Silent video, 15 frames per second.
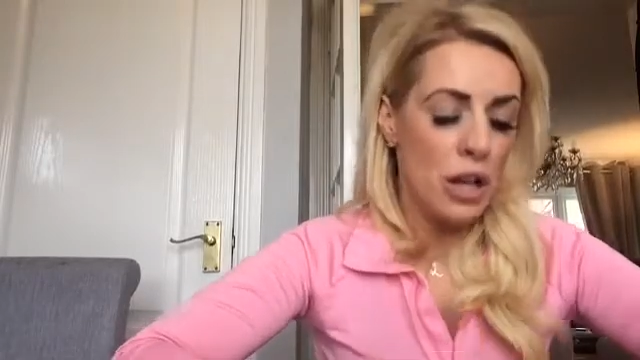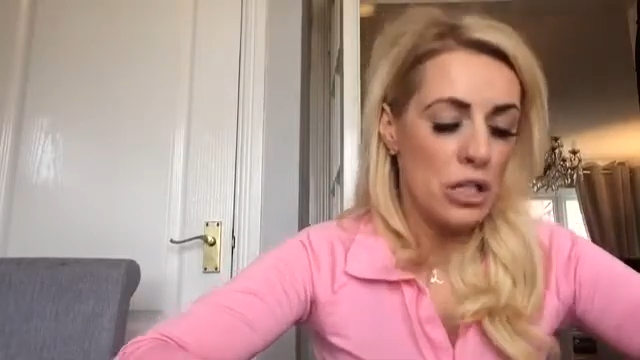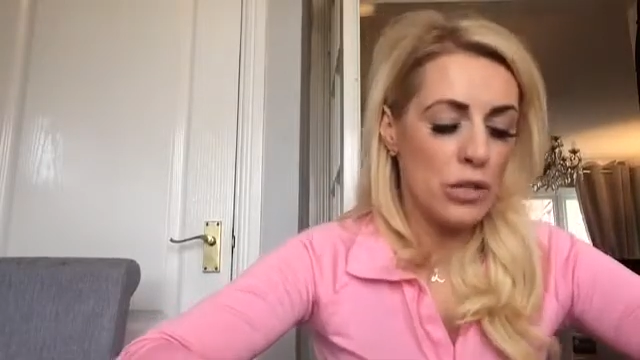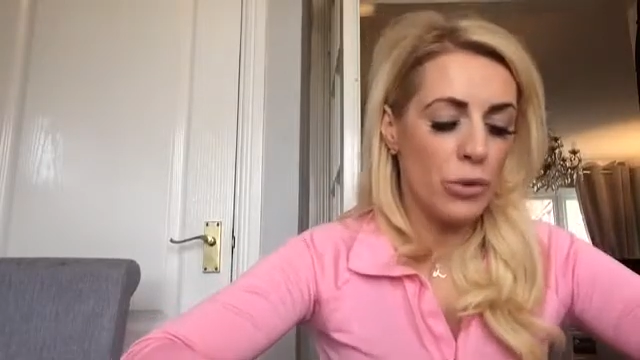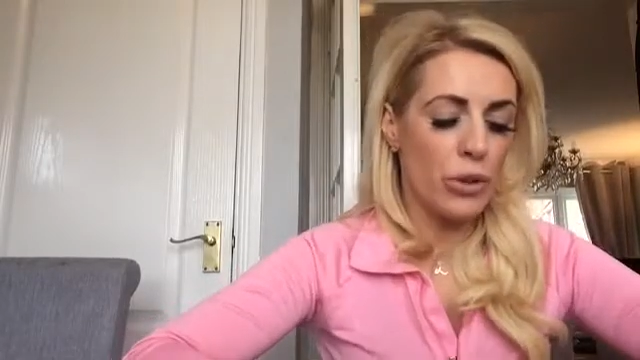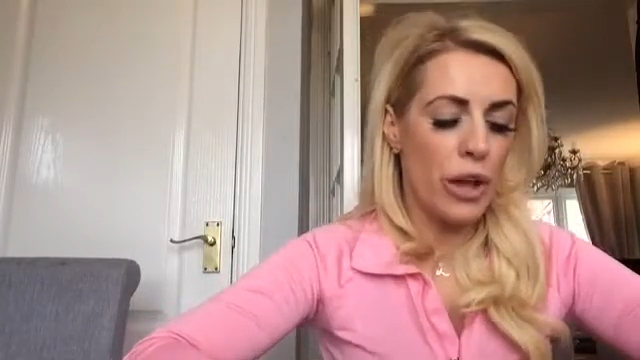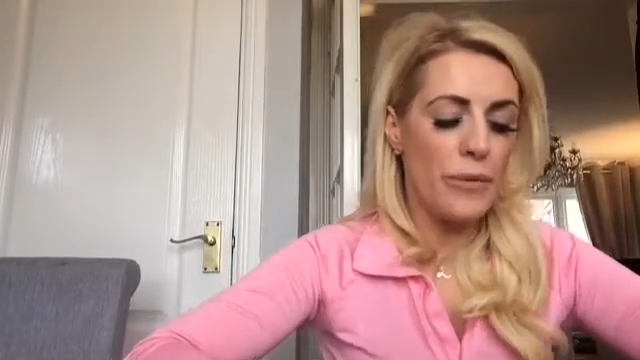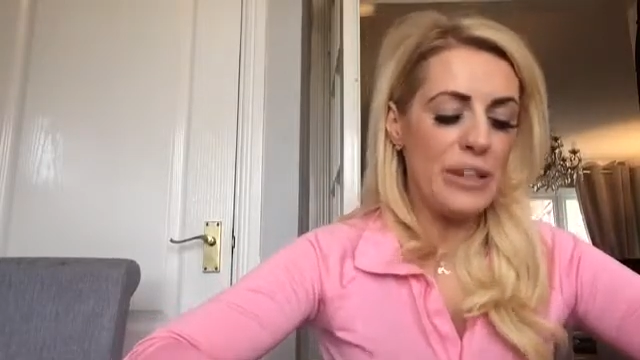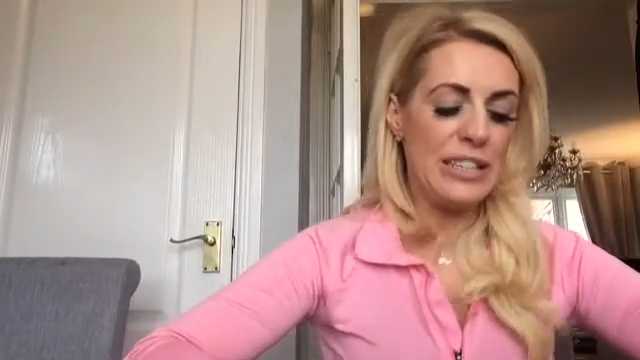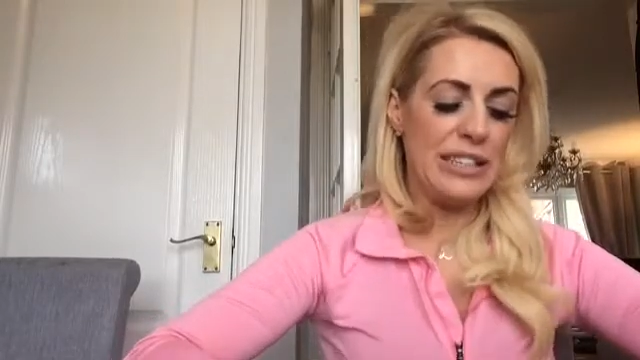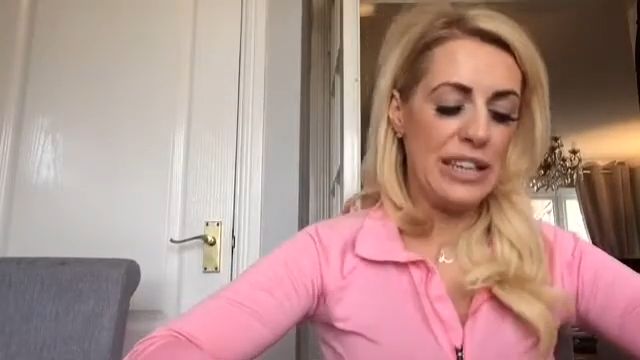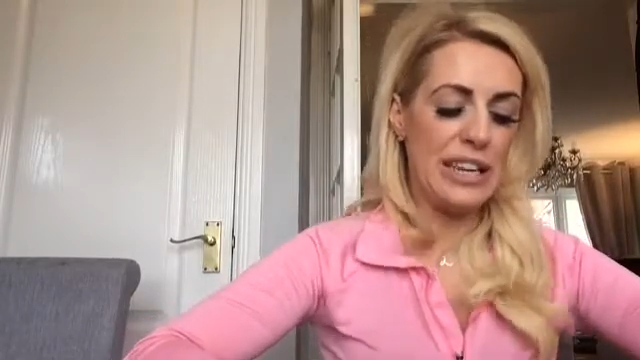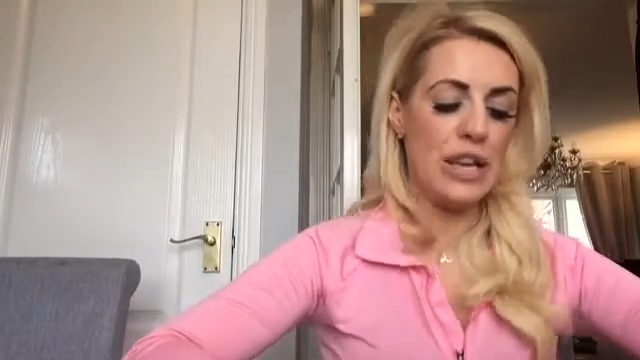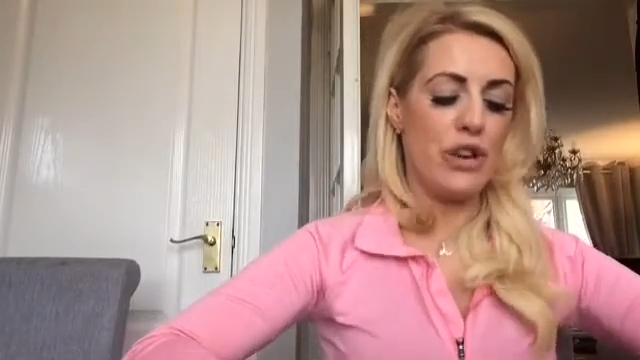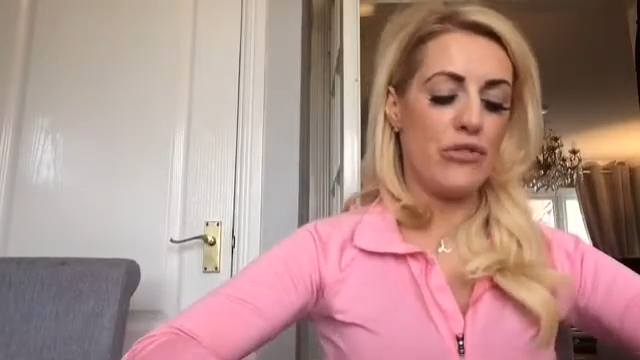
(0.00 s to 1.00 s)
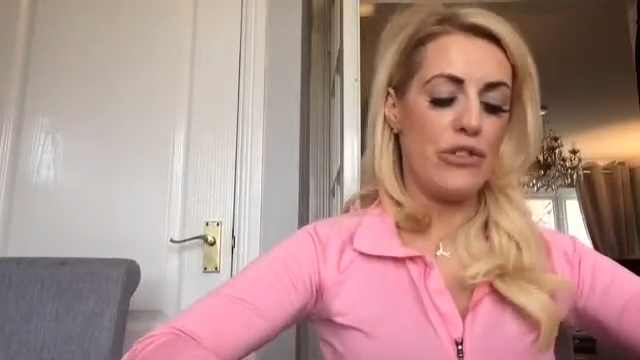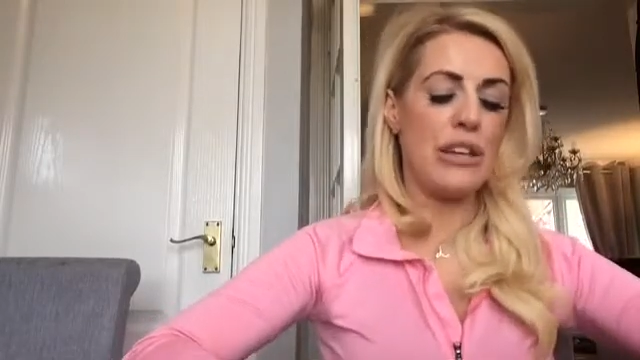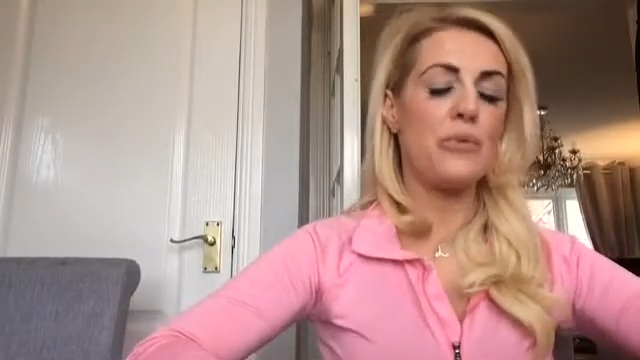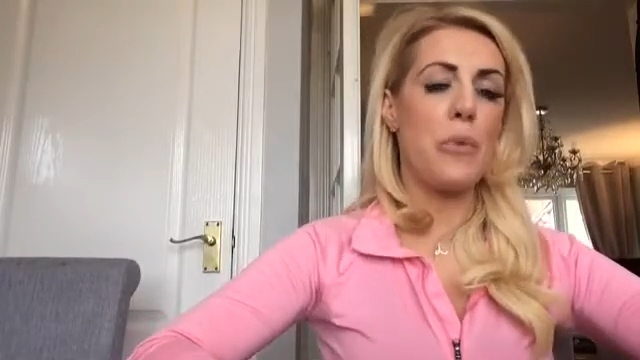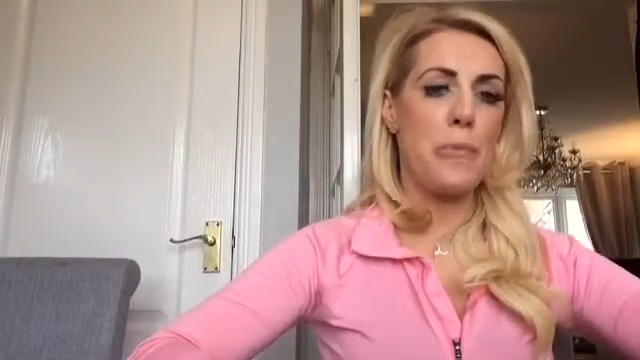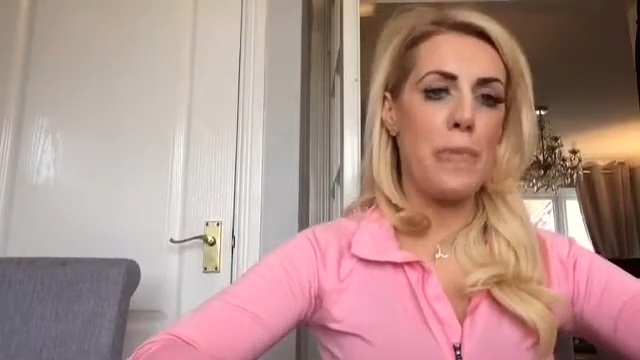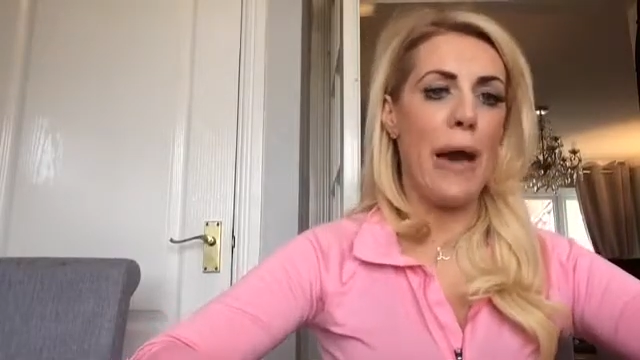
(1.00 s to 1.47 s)
So although he
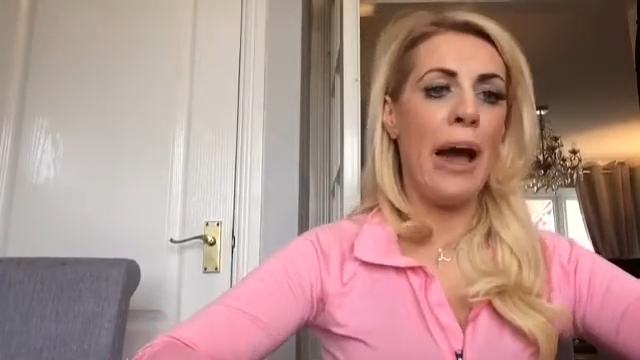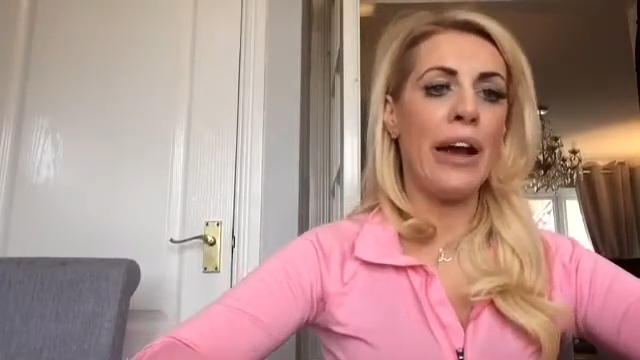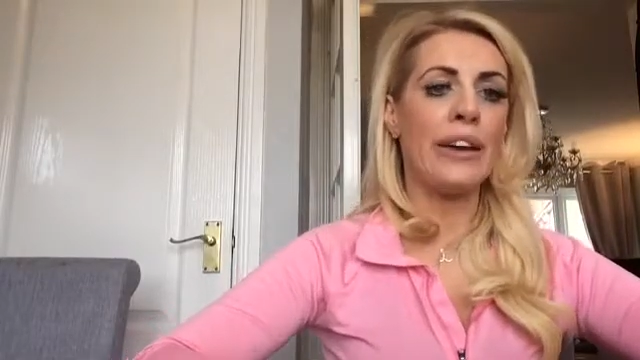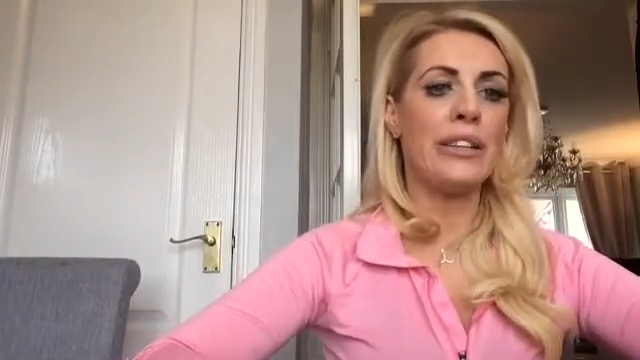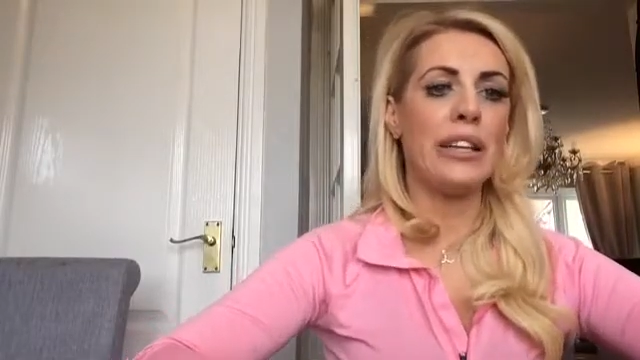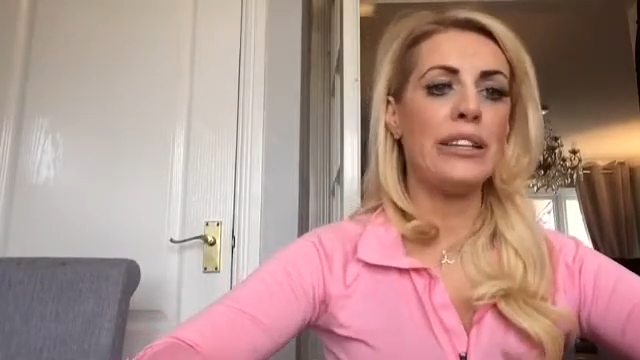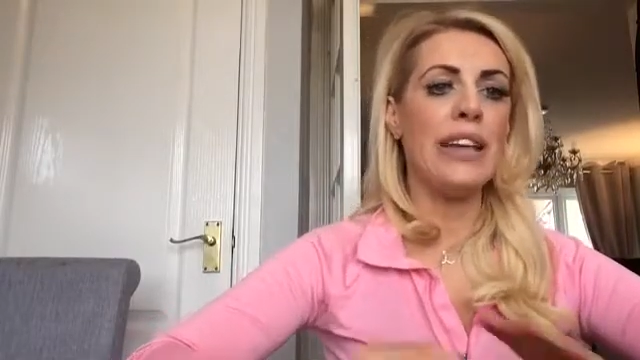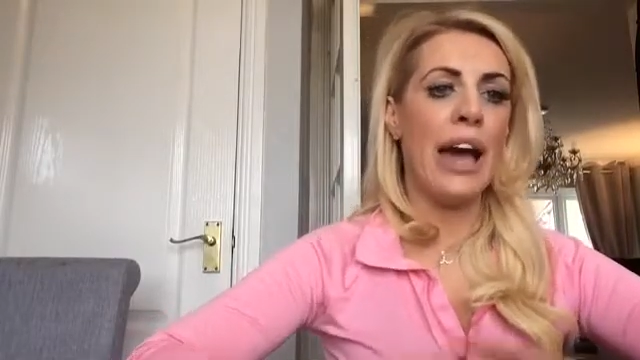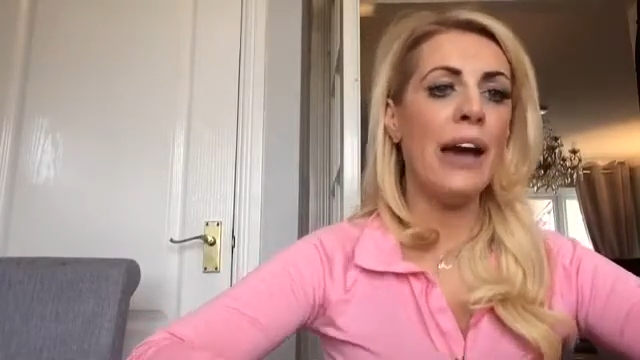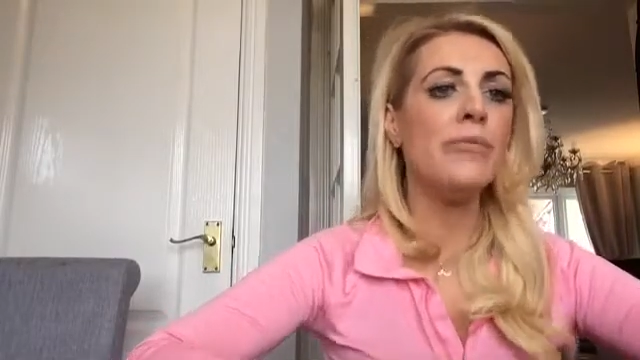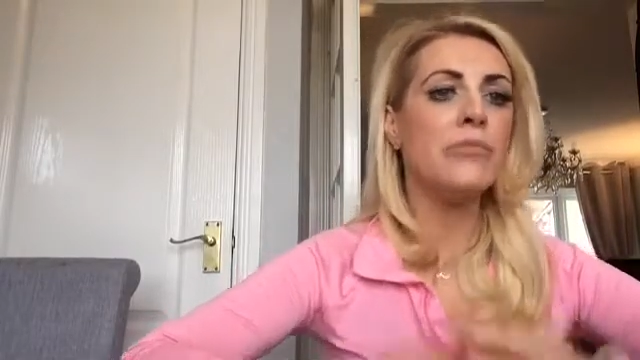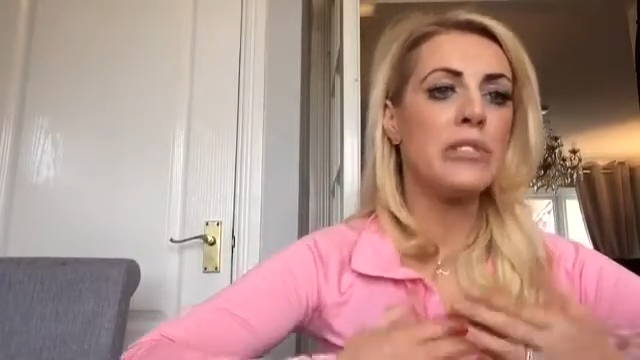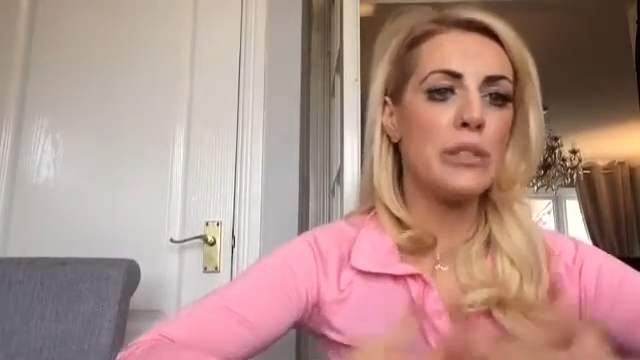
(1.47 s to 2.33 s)
agreed with Beck that, yeah,